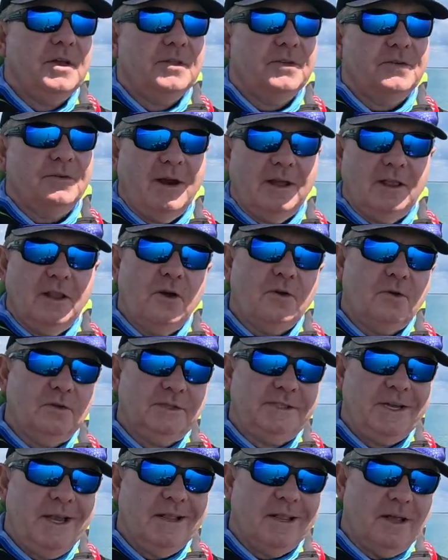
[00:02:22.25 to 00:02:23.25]
through our
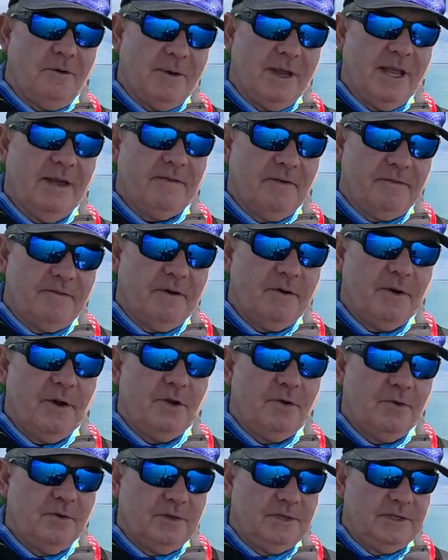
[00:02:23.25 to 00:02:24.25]
local dealer. We have a
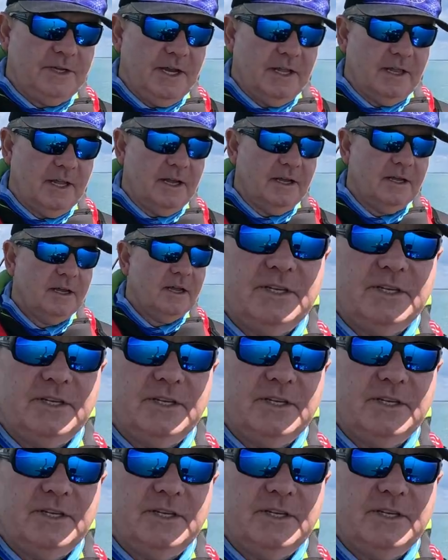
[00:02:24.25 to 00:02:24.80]
very good dealer.